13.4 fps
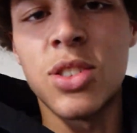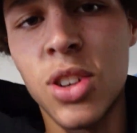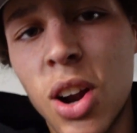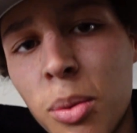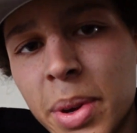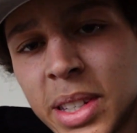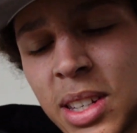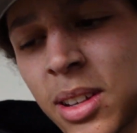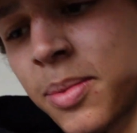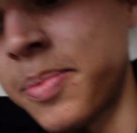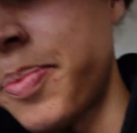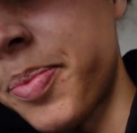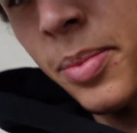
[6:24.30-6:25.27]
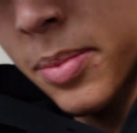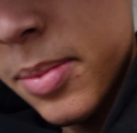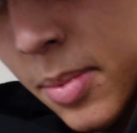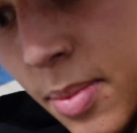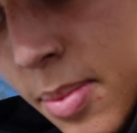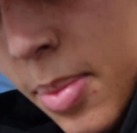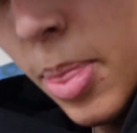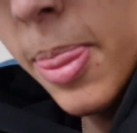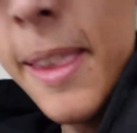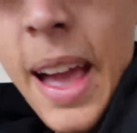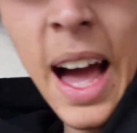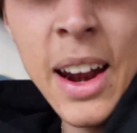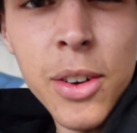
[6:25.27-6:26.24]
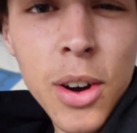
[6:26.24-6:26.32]
So don't miss it.
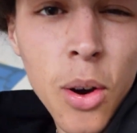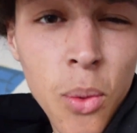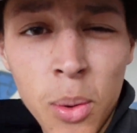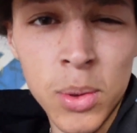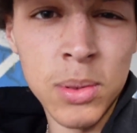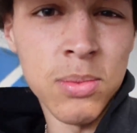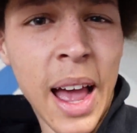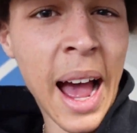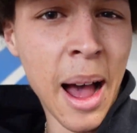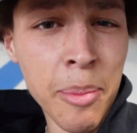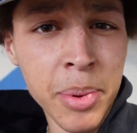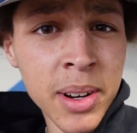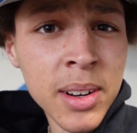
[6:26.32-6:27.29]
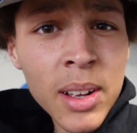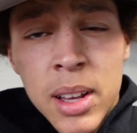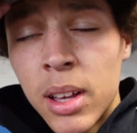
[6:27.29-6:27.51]
I don't know what will happen.